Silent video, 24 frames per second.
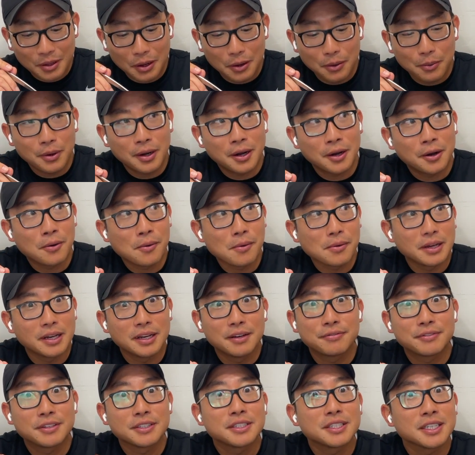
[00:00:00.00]
well,
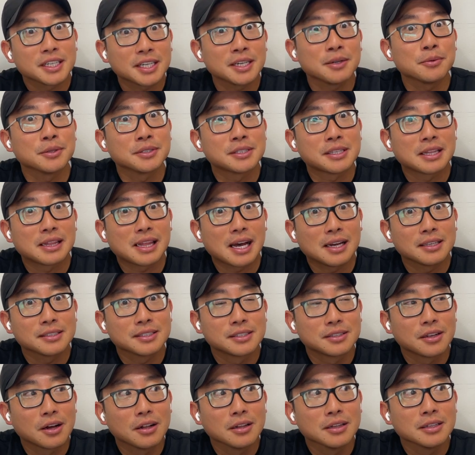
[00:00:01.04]
if the ticket was
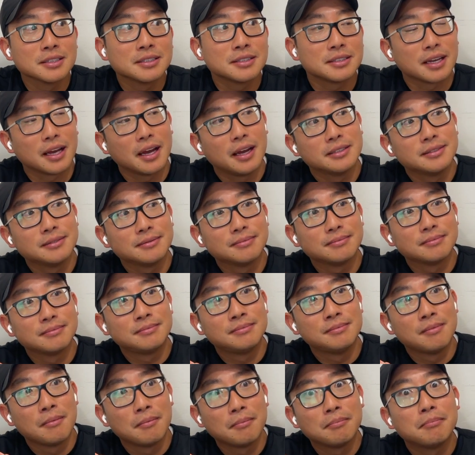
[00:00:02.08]
$1,000, then
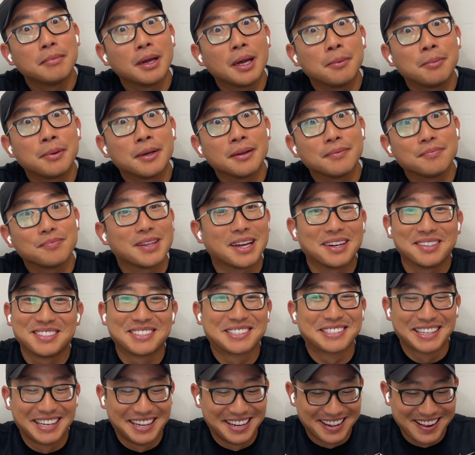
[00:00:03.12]
maybe. No, I'm just
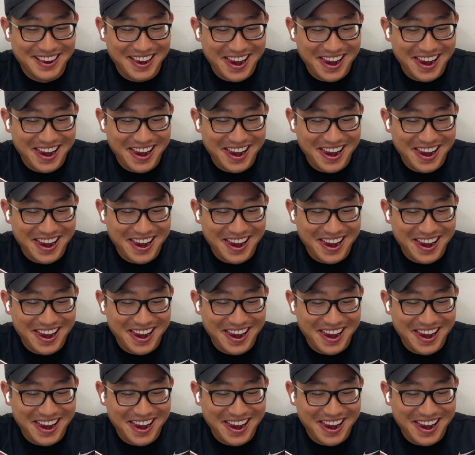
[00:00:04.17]
kidding.